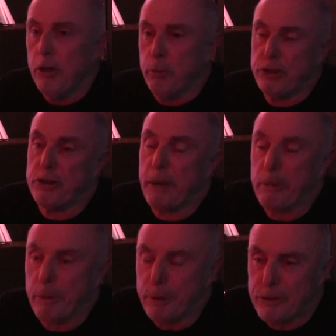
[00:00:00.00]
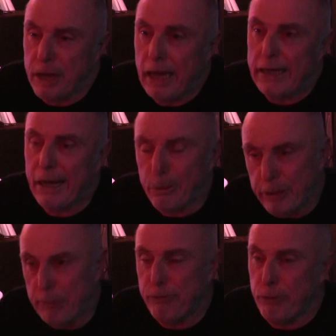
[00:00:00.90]
which is about where we used to hang out
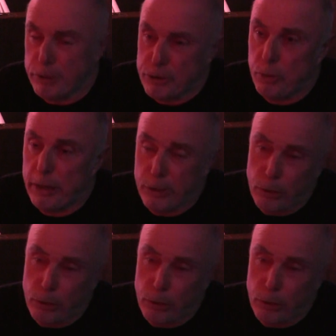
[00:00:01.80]
really before the square